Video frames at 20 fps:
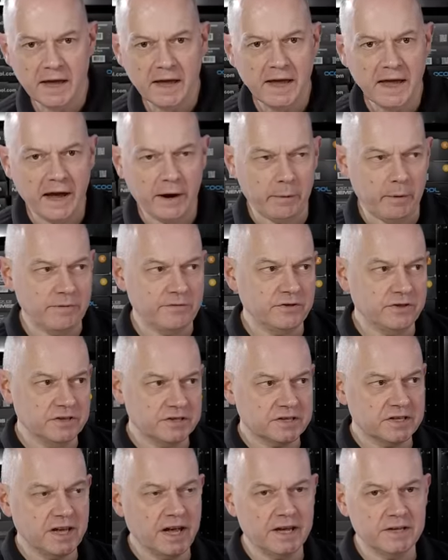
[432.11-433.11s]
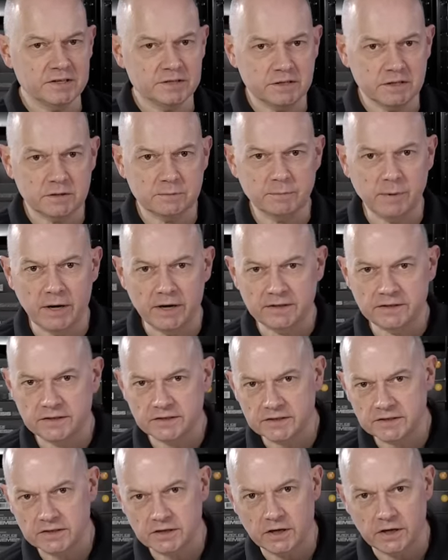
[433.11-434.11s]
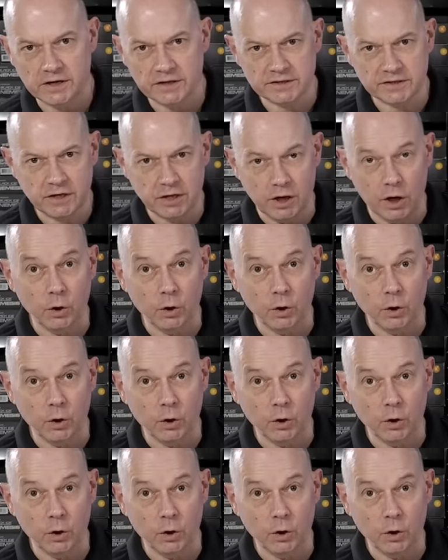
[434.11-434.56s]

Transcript: however this case despite its size